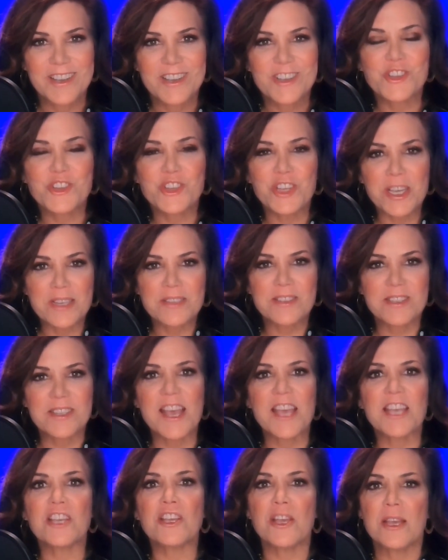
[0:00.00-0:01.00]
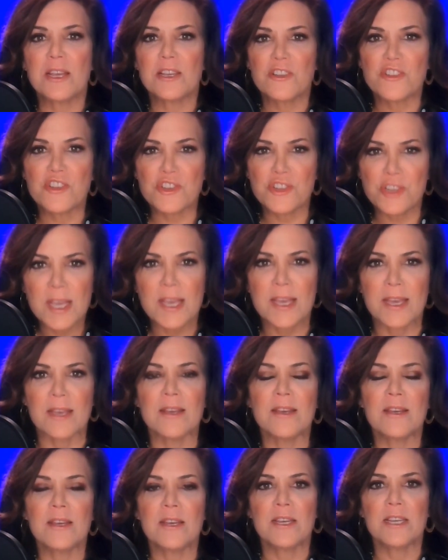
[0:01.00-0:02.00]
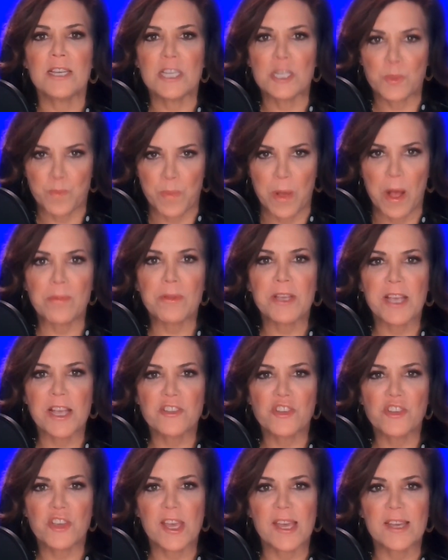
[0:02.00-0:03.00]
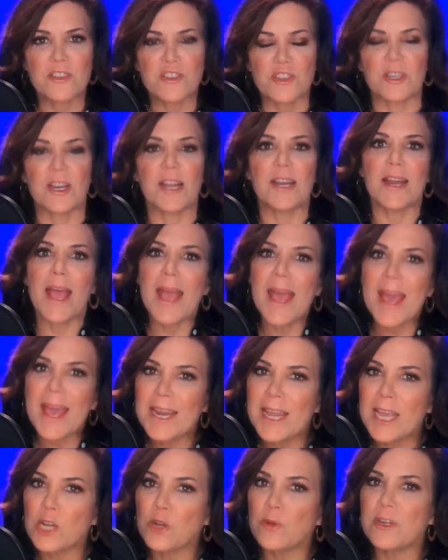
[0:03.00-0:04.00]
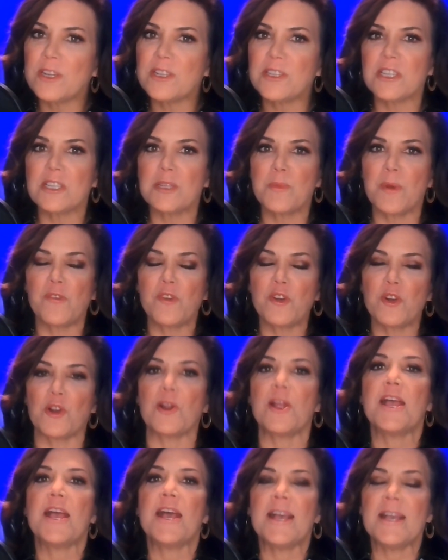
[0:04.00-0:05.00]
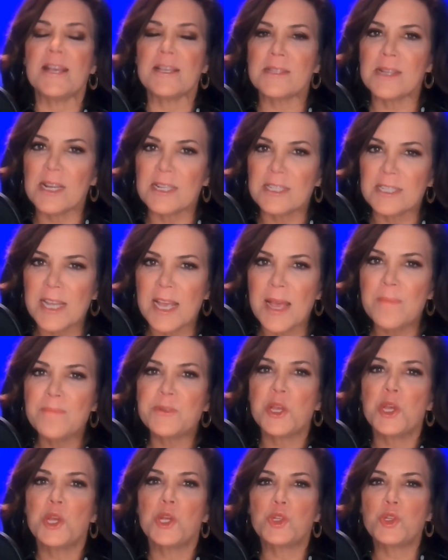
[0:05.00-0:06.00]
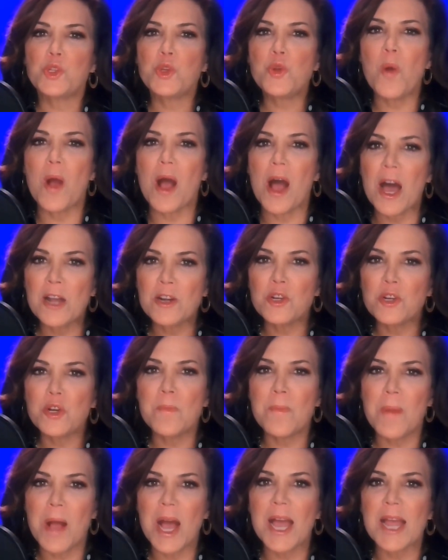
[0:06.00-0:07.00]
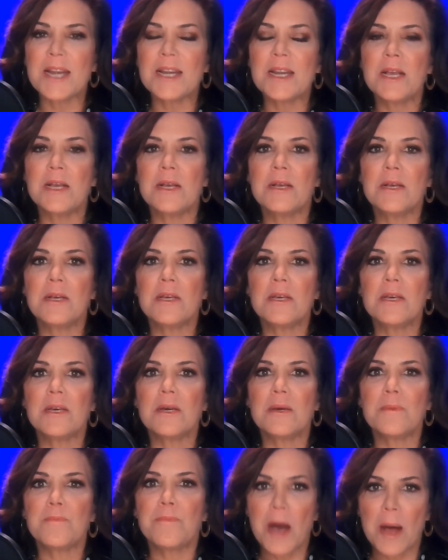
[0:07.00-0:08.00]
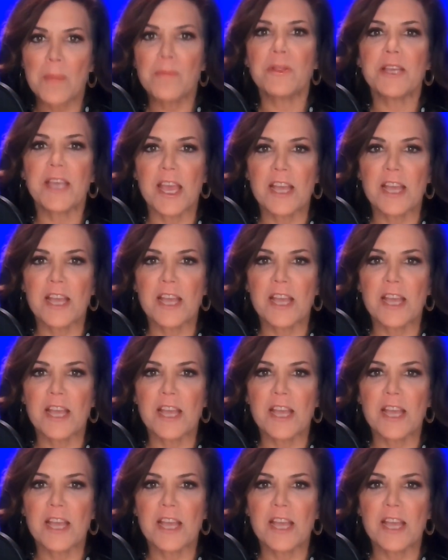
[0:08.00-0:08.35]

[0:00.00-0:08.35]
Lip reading: She is saying she is public education, and any criticism of her is an attempt to undermine public